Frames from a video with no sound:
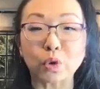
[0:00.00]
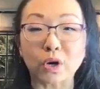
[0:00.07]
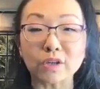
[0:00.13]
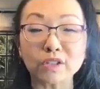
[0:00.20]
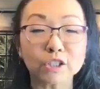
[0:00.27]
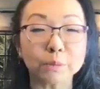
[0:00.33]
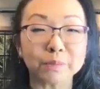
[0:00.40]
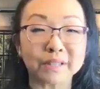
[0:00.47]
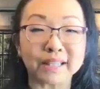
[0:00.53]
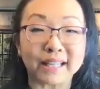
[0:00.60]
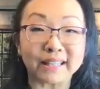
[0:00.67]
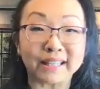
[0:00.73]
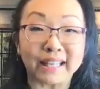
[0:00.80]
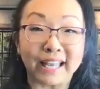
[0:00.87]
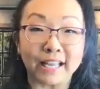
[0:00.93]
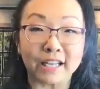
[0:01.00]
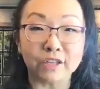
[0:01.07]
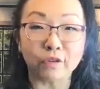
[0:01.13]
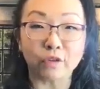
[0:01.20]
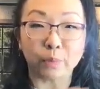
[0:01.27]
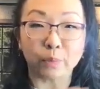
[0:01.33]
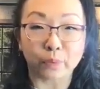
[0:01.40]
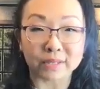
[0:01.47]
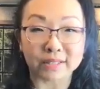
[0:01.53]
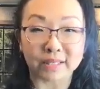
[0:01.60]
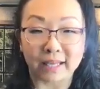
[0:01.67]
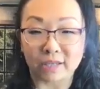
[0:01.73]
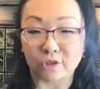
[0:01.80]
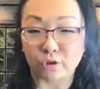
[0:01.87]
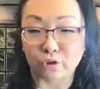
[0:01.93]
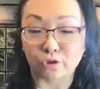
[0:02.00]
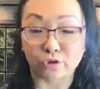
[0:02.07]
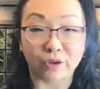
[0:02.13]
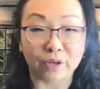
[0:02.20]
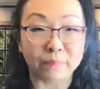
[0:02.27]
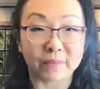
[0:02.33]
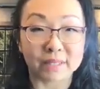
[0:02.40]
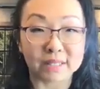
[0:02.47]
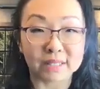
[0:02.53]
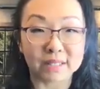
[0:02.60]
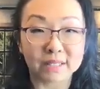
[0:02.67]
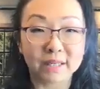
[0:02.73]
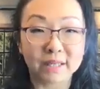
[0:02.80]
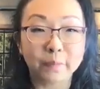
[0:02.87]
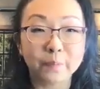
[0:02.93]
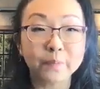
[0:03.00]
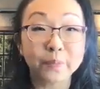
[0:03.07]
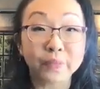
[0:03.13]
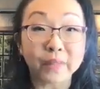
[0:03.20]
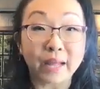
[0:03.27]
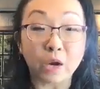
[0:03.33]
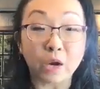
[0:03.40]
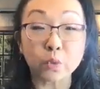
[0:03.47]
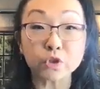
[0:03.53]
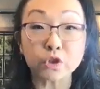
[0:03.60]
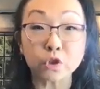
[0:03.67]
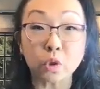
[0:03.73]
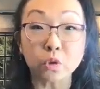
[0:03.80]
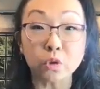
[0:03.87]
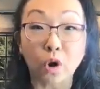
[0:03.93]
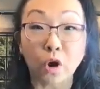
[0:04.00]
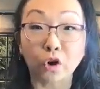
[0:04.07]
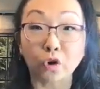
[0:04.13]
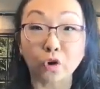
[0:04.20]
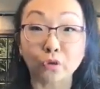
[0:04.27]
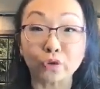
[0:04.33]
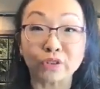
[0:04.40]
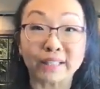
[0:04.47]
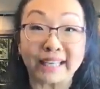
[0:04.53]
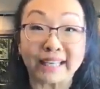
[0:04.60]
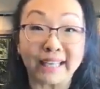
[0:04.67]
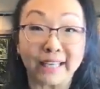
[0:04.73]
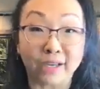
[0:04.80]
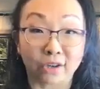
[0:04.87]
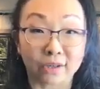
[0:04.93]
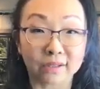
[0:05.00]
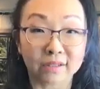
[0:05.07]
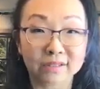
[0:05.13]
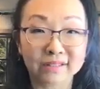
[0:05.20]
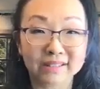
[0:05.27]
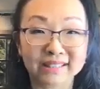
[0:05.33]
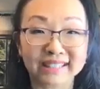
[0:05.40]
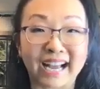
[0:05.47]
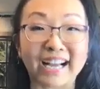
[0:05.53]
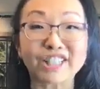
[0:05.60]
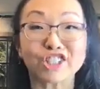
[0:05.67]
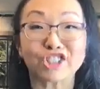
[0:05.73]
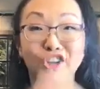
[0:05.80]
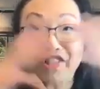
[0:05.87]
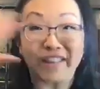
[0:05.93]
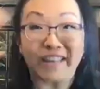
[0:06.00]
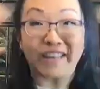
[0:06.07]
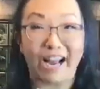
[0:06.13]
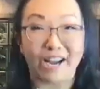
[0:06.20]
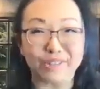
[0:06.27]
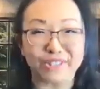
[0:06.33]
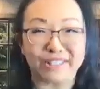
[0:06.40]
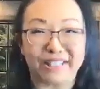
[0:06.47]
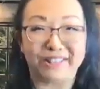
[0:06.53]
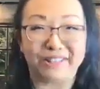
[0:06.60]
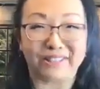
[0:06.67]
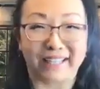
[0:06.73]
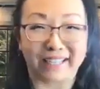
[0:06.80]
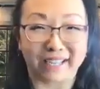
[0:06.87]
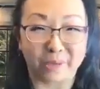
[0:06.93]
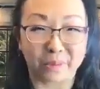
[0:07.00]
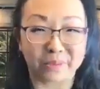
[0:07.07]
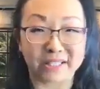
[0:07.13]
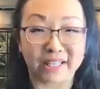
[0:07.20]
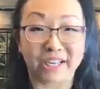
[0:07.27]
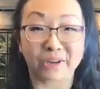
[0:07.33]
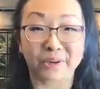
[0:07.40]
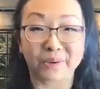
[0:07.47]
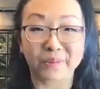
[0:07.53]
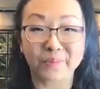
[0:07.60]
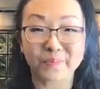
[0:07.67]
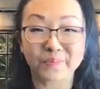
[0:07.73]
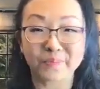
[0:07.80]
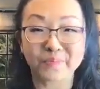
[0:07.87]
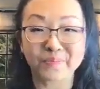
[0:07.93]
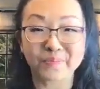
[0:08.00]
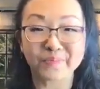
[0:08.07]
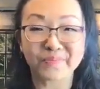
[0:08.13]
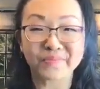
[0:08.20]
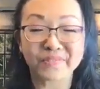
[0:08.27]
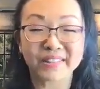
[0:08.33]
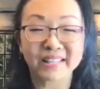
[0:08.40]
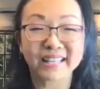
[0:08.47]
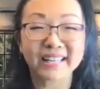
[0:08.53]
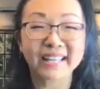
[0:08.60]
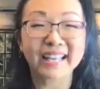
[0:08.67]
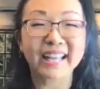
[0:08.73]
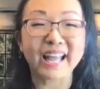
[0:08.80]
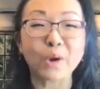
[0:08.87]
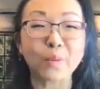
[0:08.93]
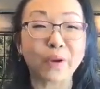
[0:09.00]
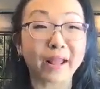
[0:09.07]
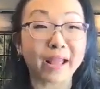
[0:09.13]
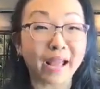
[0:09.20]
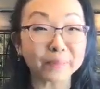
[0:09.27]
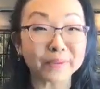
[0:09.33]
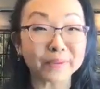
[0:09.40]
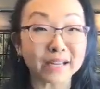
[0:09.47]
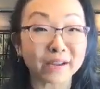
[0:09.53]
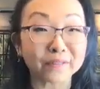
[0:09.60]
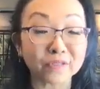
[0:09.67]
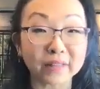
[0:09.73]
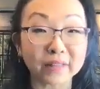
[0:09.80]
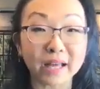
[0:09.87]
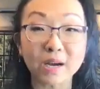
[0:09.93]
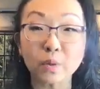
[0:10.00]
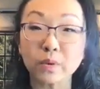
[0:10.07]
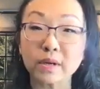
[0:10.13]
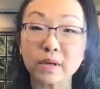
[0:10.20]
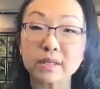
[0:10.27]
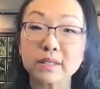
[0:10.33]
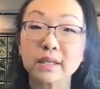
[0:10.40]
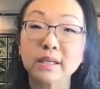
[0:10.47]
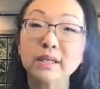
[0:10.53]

ultimately, at the end of the breast cancer treatment, I was no longer really here. I just on the outside looked like I was here. And what happened after that was